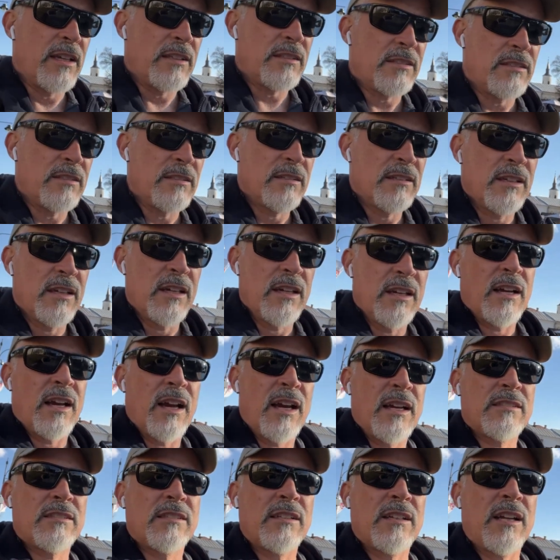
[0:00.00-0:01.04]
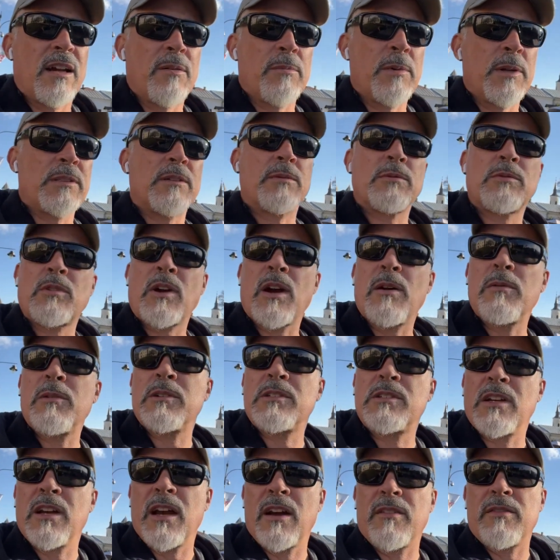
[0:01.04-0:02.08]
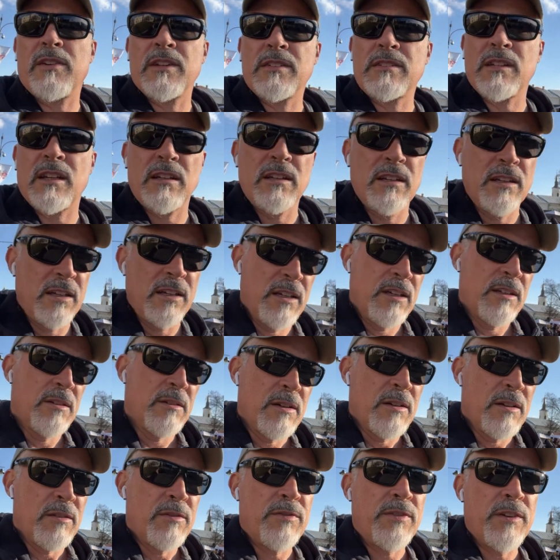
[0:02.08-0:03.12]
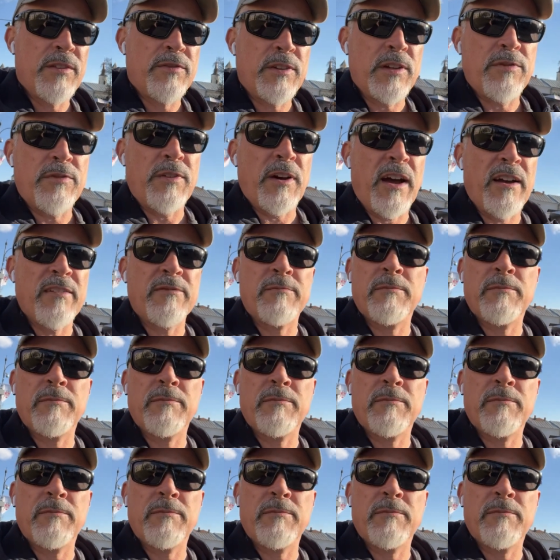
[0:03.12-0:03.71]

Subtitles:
I said, "How many subscribers do you have?" He said, 55 million.